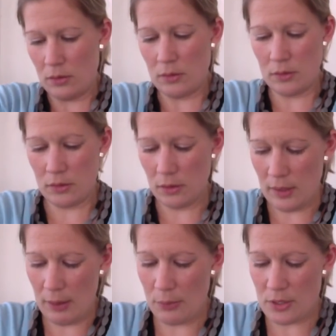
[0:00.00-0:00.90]
So
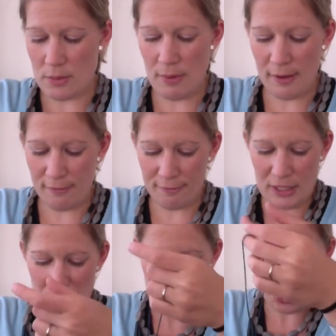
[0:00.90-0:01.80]
that was my
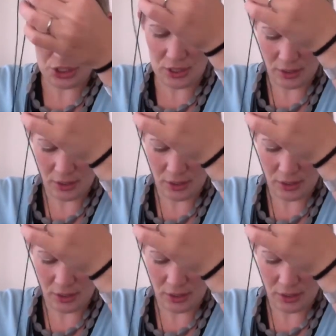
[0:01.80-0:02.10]
finished